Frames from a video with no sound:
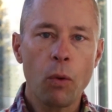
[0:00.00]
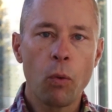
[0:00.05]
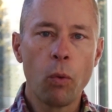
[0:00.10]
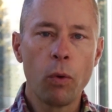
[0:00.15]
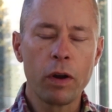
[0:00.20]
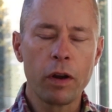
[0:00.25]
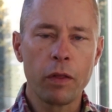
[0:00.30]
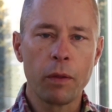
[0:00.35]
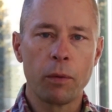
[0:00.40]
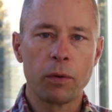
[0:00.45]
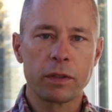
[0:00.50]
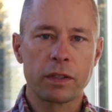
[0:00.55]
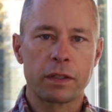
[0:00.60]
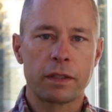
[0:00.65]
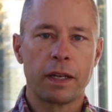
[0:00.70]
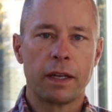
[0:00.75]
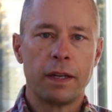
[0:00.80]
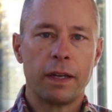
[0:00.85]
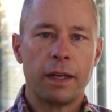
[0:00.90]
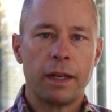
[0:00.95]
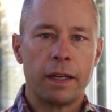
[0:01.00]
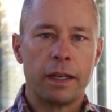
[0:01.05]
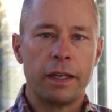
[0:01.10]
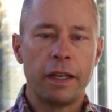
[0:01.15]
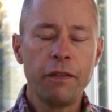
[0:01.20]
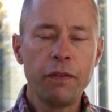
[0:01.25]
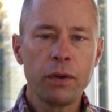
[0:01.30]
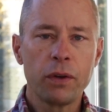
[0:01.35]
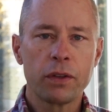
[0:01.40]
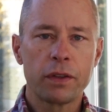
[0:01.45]
One of the most
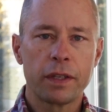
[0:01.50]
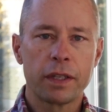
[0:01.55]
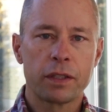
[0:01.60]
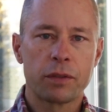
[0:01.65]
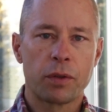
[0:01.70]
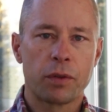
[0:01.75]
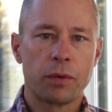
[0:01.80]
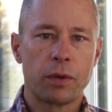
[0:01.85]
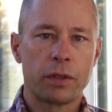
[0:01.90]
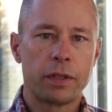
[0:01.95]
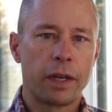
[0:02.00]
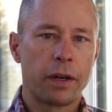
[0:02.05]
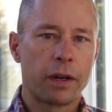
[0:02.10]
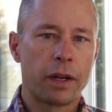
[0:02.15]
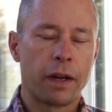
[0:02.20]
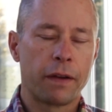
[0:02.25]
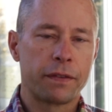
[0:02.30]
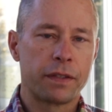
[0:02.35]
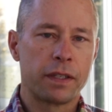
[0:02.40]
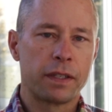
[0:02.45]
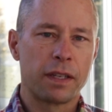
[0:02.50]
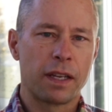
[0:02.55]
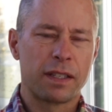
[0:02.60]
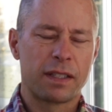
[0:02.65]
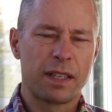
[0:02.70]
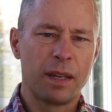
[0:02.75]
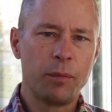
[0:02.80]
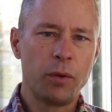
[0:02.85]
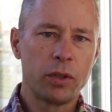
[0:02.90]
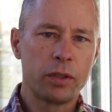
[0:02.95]
difficult things with rotator cuffs is that
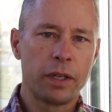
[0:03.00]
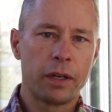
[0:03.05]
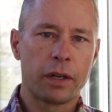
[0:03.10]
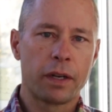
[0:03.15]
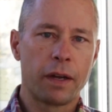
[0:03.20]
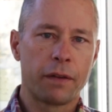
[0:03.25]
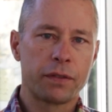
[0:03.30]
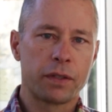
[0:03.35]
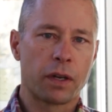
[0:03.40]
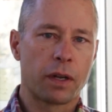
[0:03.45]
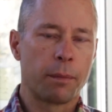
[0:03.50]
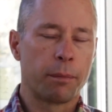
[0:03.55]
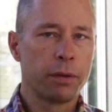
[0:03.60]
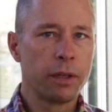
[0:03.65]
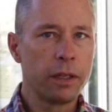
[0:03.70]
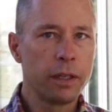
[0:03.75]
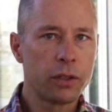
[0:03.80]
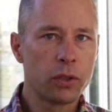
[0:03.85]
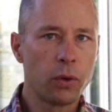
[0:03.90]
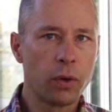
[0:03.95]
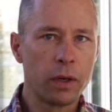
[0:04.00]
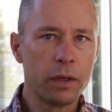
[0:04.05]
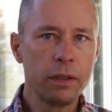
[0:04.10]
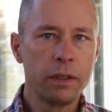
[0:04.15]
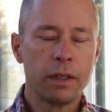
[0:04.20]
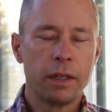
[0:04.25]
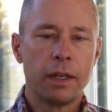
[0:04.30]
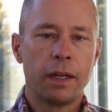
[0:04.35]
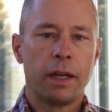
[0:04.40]
some rotator cuffs are completely torn